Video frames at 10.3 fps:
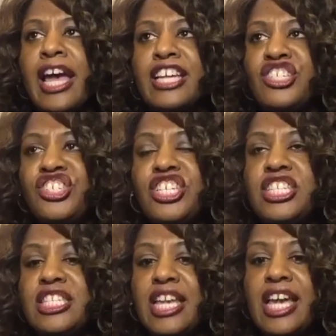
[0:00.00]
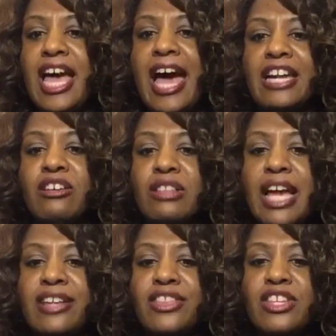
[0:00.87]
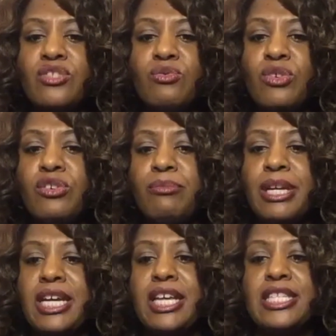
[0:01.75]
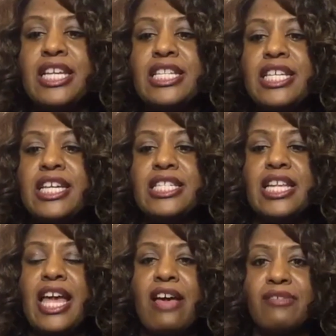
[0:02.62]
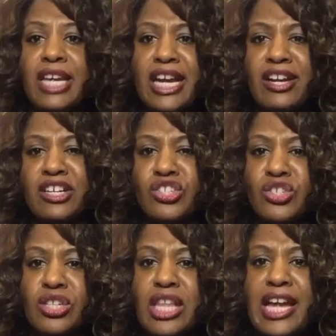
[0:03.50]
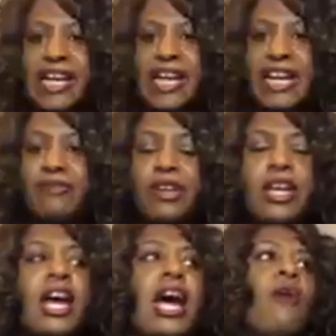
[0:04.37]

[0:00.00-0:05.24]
And she said, I don't like this room because it doesn't have character like Eva.